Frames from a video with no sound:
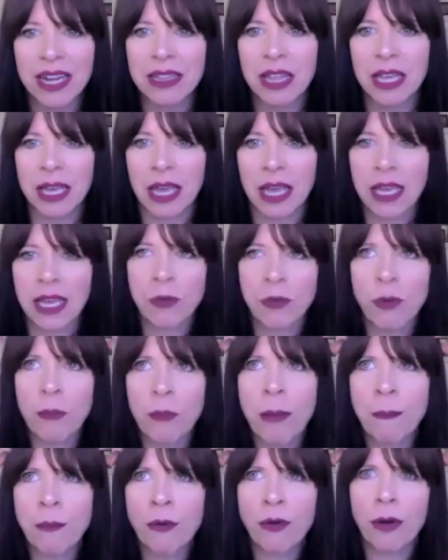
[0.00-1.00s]
Like I can
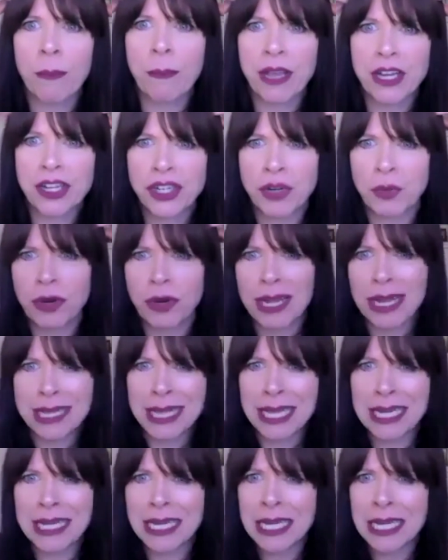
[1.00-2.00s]
remember a picture where he had
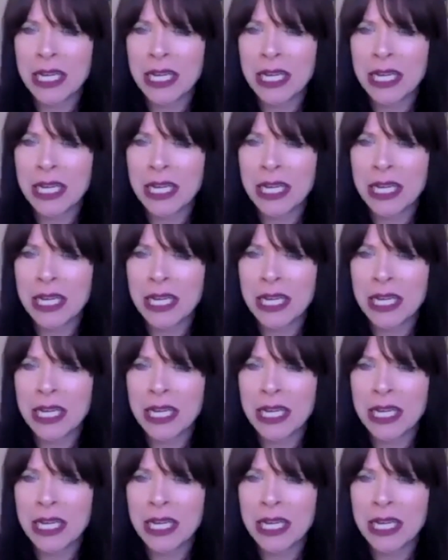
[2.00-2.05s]
like